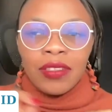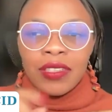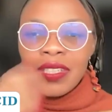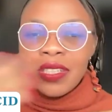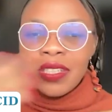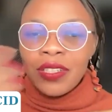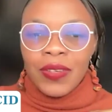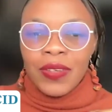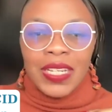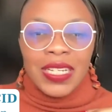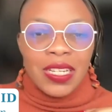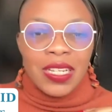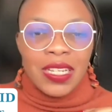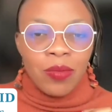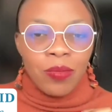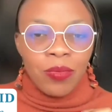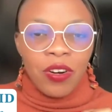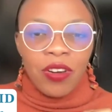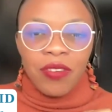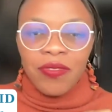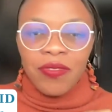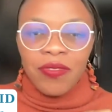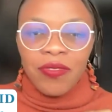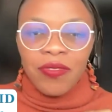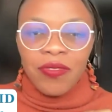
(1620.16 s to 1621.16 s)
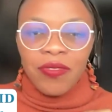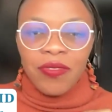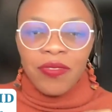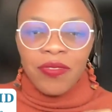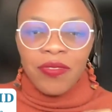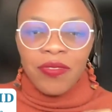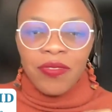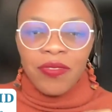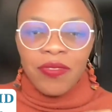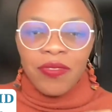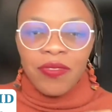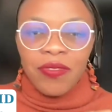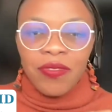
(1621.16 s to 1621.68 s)
generating profit, then
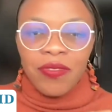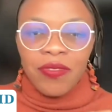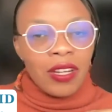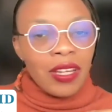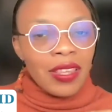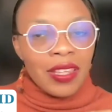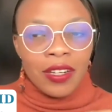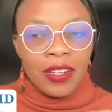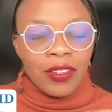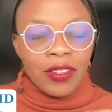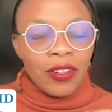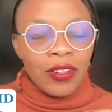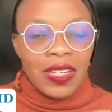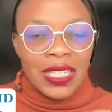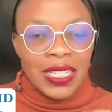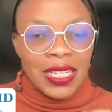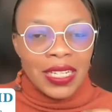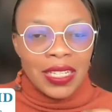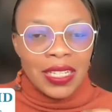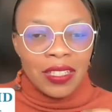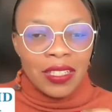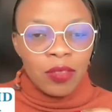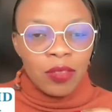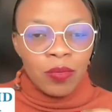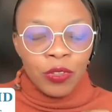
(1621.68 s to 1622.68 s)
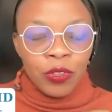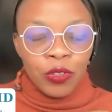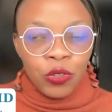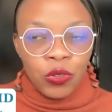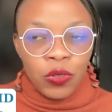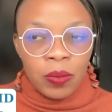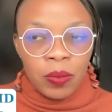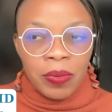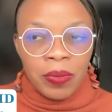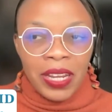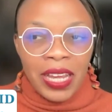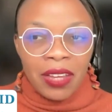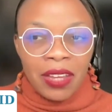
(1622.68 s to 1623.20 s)
they're not eligible
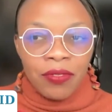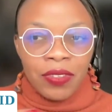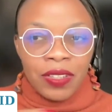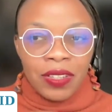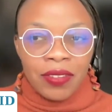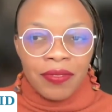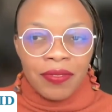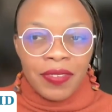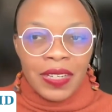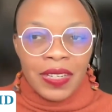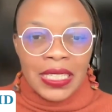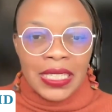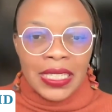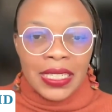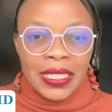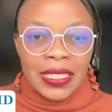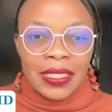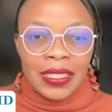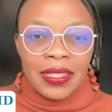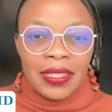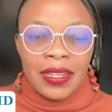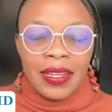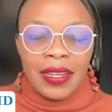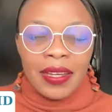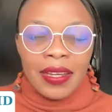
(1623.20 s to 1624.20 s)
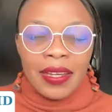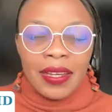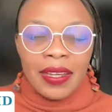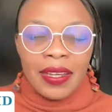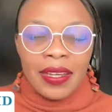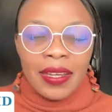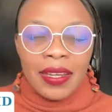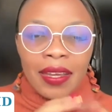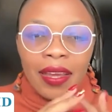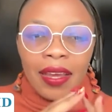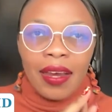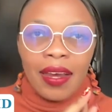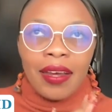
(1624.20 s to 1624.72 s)
to apply for the funding.
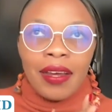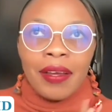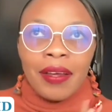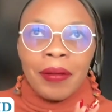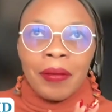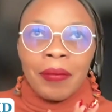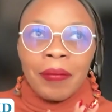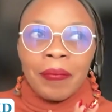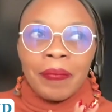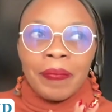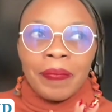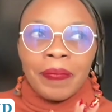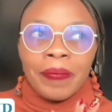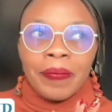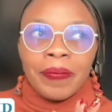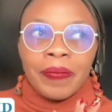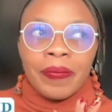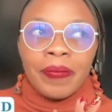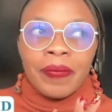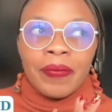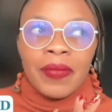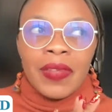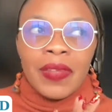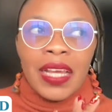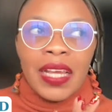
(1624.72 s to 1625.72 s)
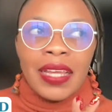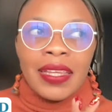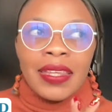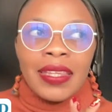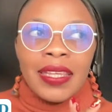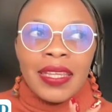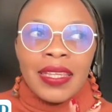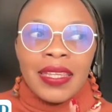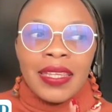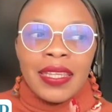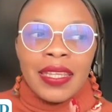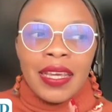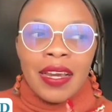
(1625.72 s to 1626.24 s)
Um, and
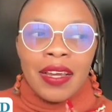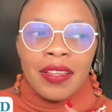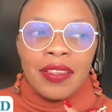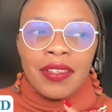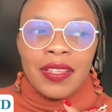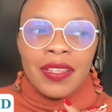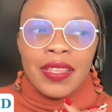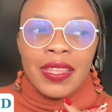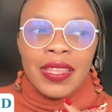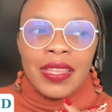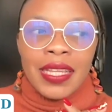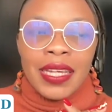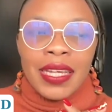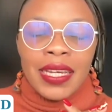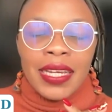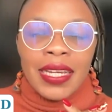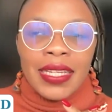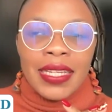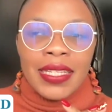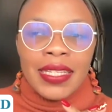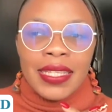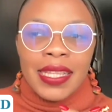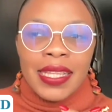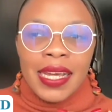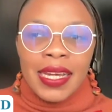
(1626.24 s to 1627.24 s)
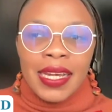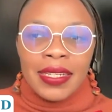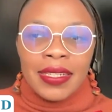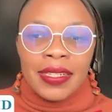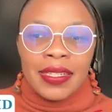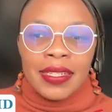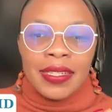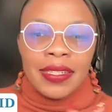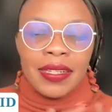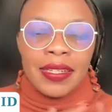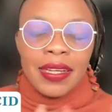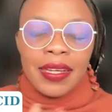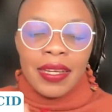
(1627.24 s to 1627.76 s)
then the other thing is
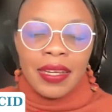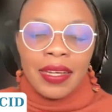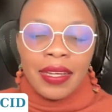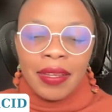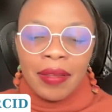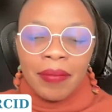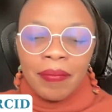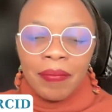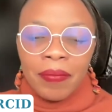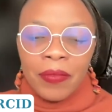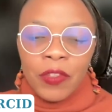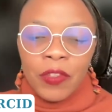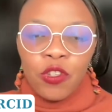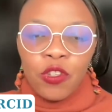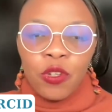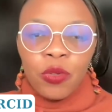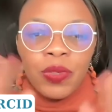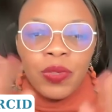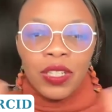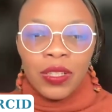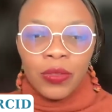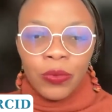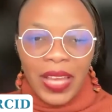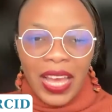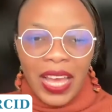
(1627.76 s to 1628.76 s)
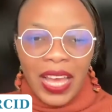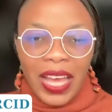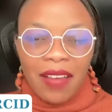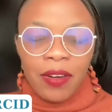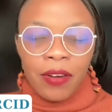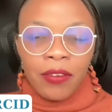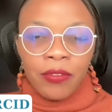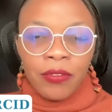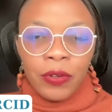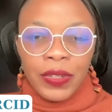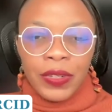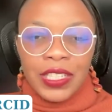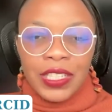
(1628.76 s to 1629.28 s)
that so we have
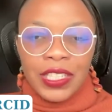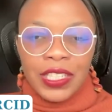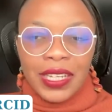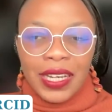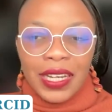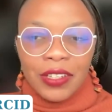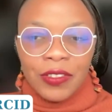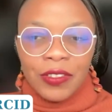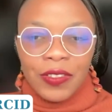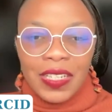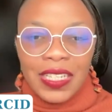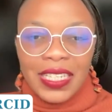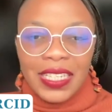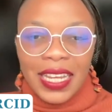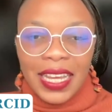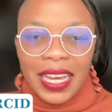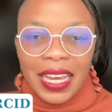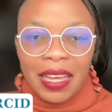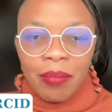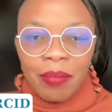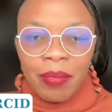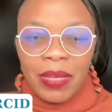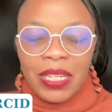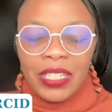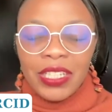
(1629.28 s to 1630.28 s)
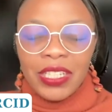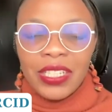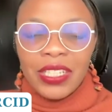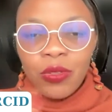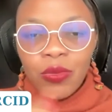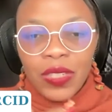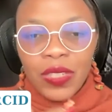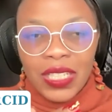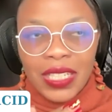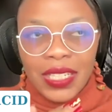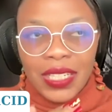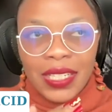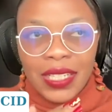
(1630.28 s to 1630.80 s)
our focus countries, like I mentioned,
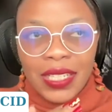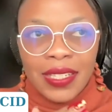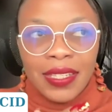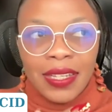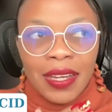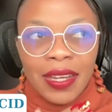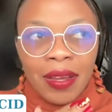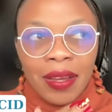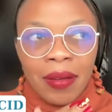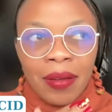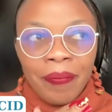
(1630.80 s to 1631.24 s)
which is